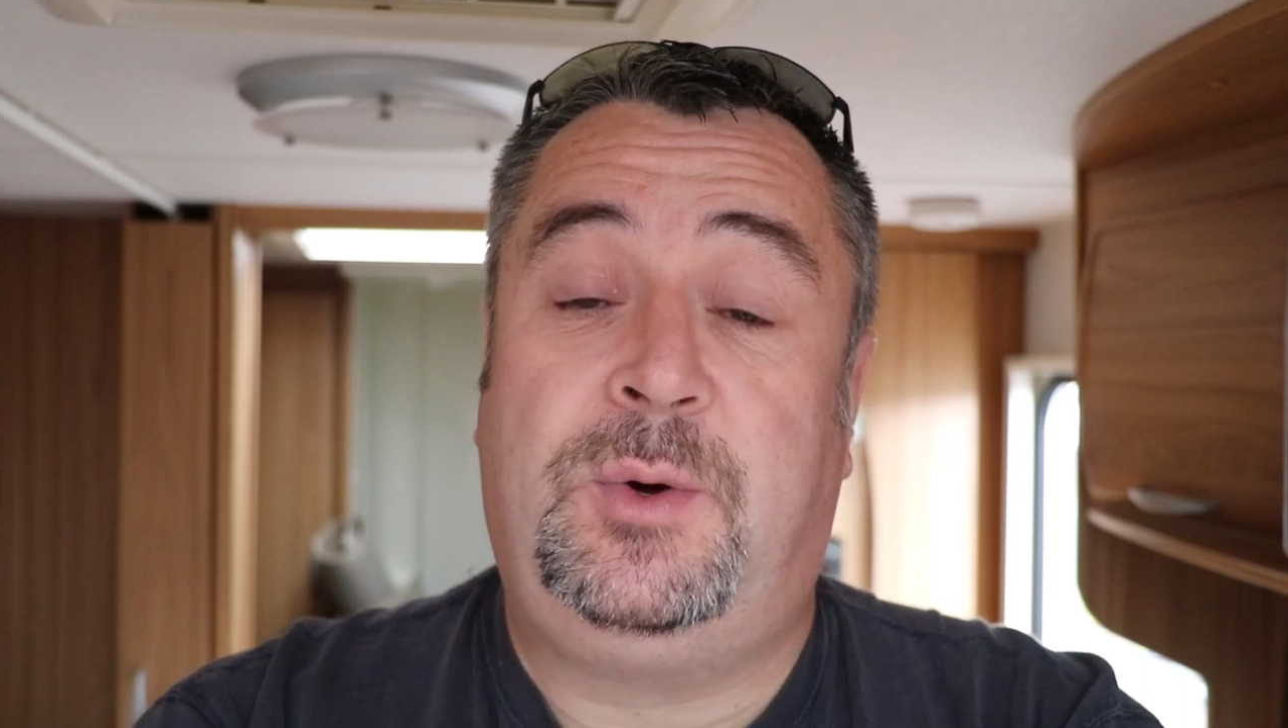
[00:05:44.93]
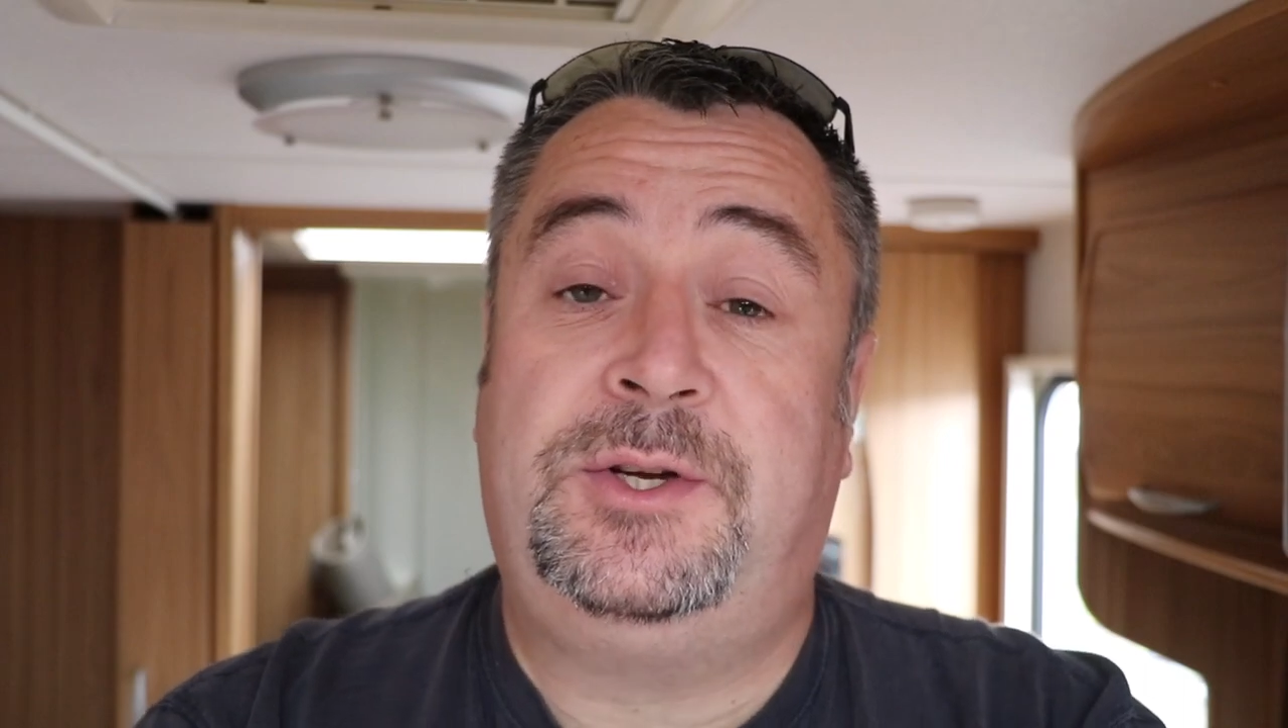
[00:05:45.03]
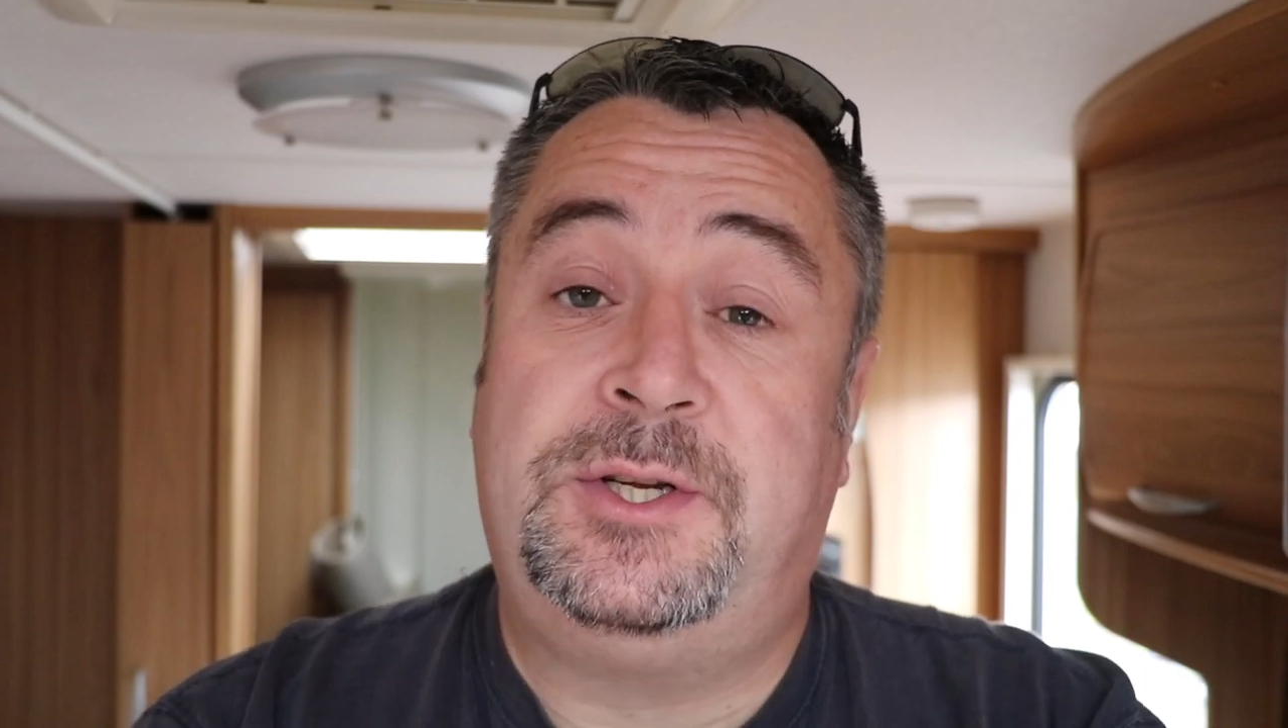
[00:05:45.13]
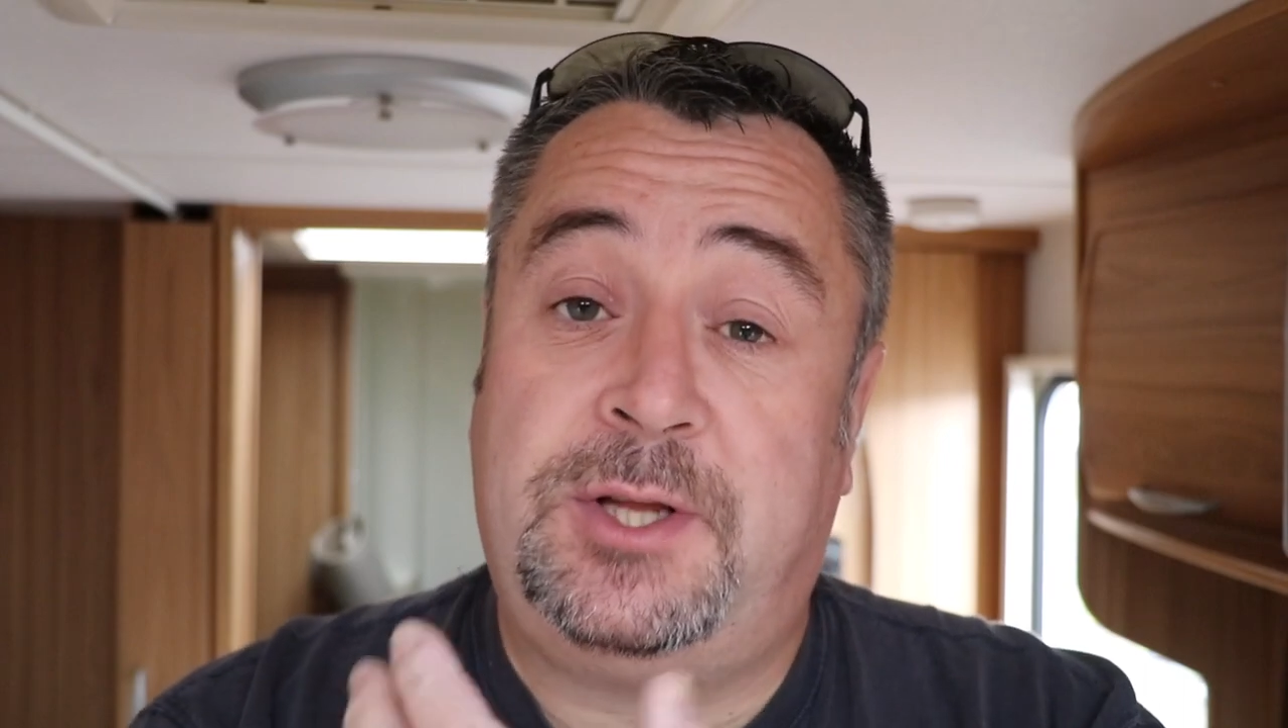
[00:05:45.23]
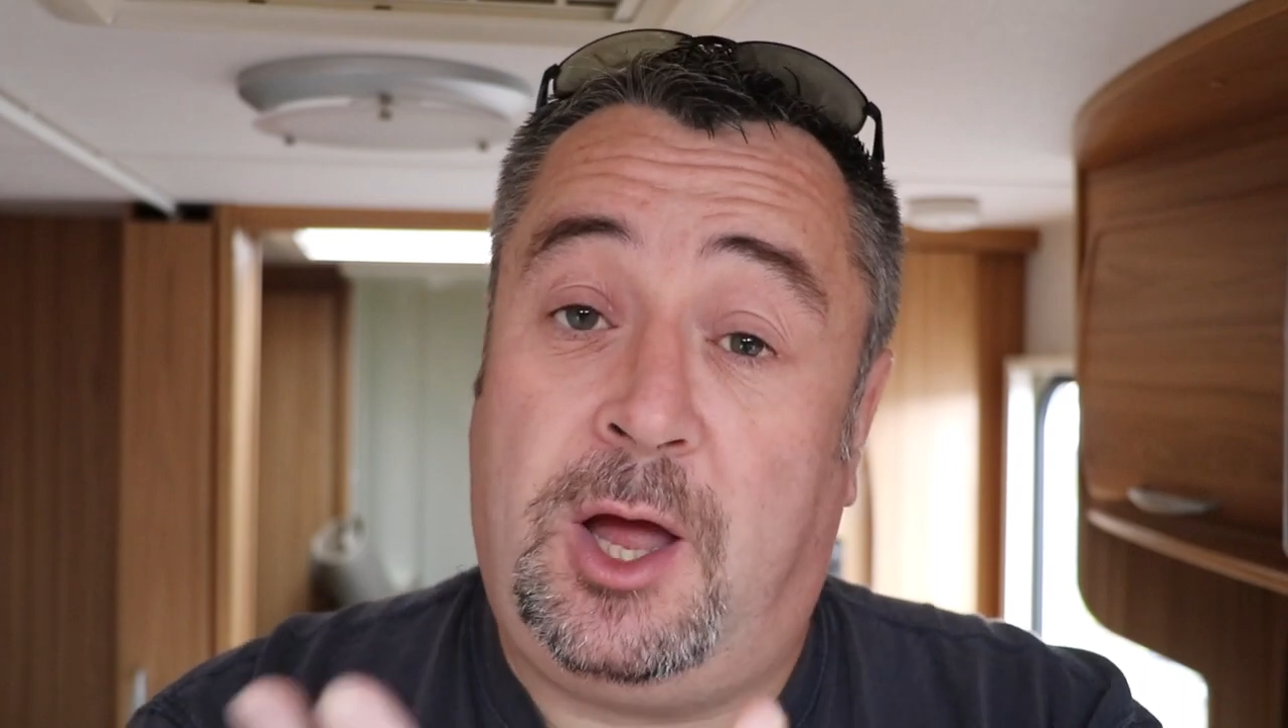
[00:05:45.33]

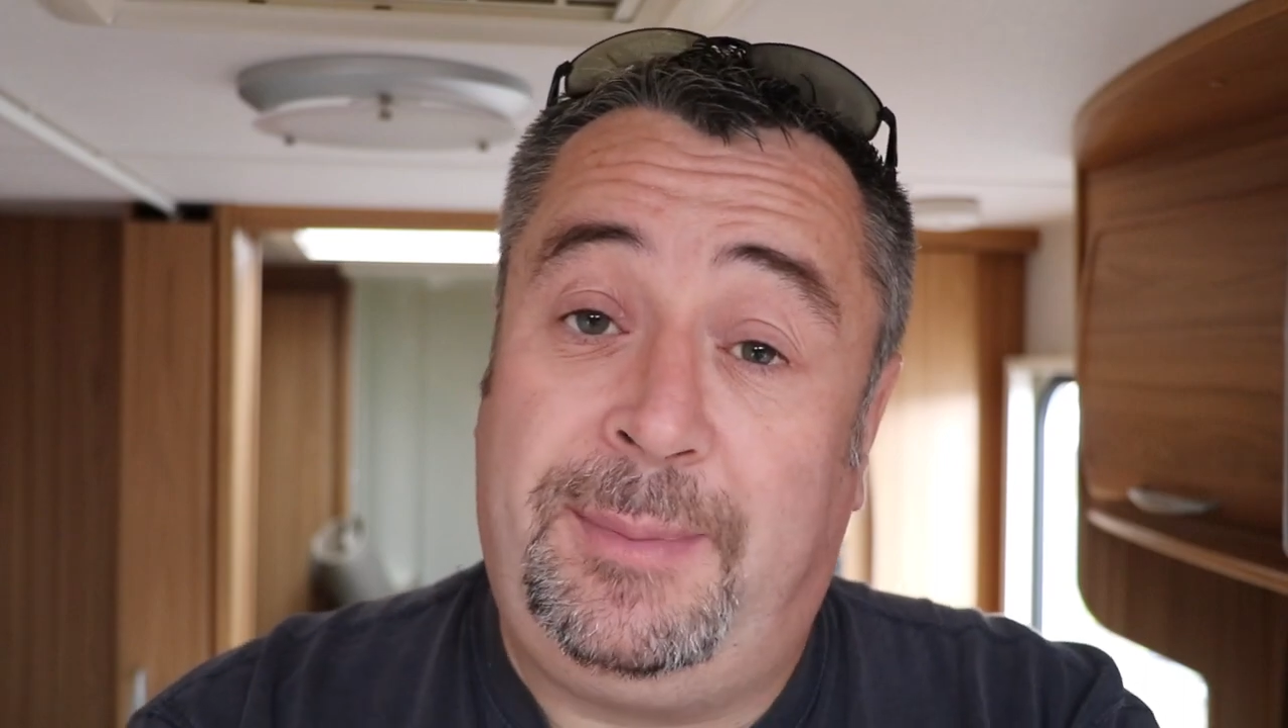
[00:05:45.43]
questions that